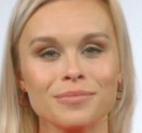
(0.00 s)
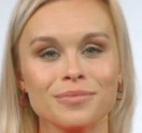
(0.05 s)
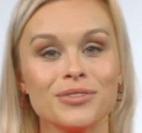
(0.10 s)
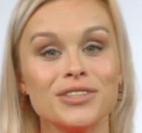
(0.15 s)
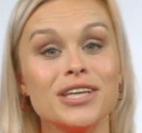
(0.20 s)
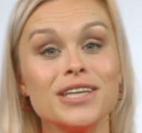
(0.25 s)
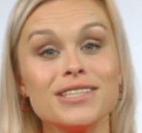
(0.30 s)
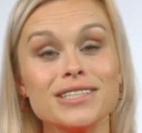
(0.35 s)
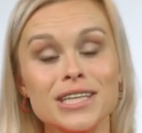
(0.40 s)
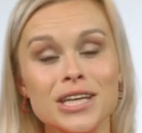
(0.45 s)

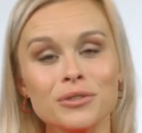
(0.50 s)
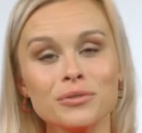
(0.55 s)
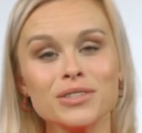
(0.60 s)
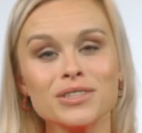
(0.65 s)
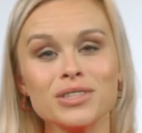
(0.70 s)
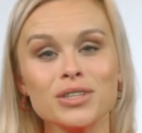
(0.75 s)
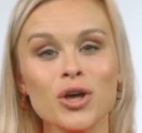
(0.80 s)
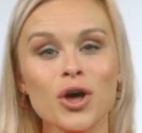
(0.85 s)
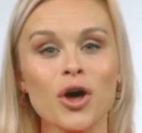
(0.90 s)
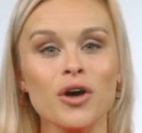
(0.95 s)
Just give
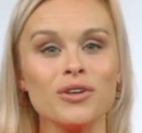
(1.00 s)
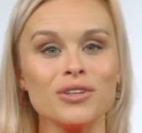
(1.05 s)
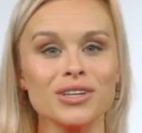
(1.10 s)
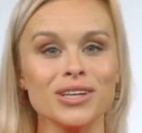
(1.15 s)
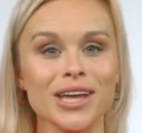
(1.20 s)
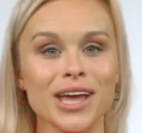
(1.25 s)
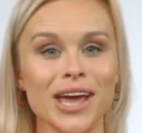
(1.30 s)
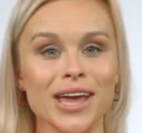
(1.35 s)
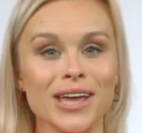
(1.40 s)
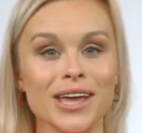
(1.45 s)
us a call
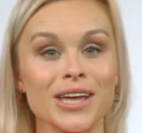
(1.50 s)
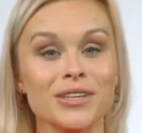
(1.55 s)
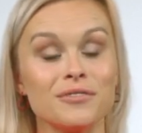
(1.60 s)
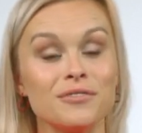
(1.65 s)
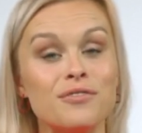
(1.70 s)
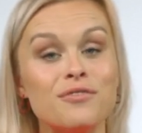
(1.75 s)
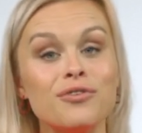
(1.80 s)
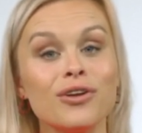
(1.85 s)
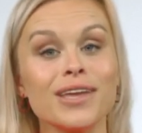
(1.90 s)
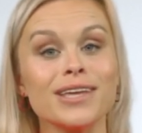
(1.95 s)
today
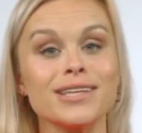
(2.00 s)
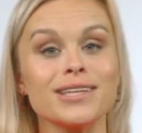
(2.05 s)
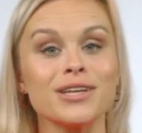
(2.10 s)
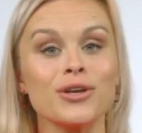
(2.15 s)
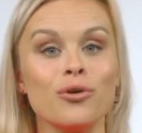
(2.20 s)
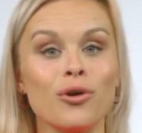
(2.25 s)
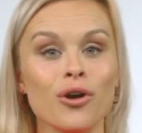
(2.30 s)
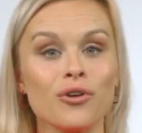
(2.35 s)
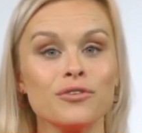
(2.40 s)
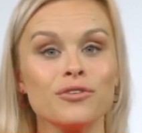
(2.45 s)
at
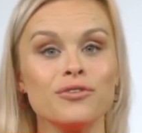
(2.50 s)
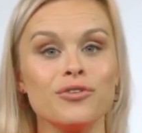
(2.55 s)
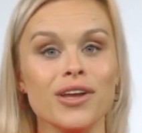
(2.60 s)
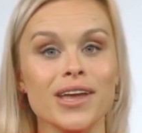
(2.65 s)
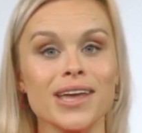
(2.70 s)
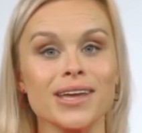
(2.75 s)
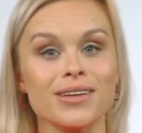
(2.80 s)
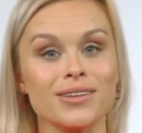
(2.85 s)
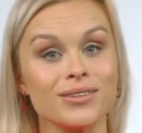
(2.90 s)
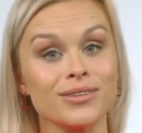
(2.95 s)

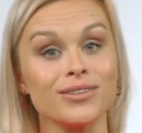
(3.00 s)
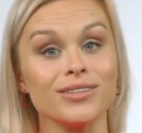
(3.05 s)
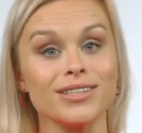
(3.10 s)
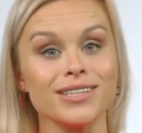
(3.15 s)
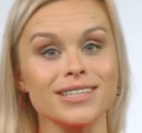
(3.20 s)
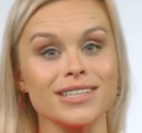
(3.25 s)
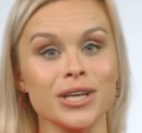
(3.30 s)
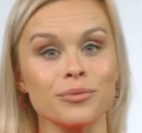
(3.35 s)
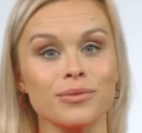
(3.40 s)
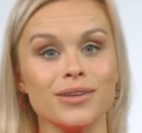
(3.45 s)
303
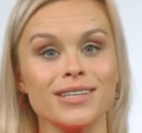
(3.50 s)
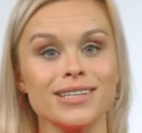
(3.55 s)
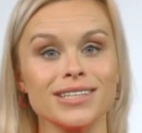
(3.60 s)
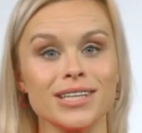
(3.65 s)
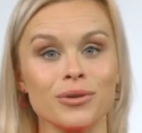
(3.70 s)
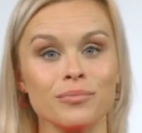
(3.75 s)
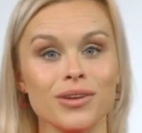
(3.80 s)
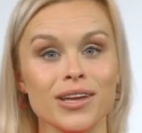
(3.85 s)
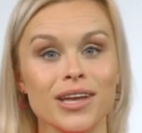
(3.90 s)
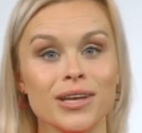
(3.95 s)

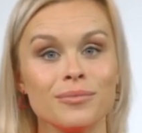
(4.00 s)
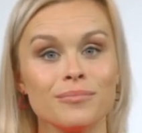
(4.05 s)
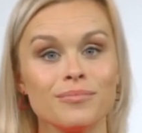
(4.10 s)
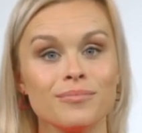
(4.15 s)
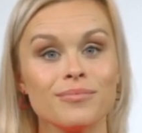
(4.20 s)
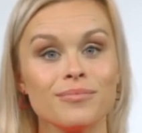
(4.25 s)
778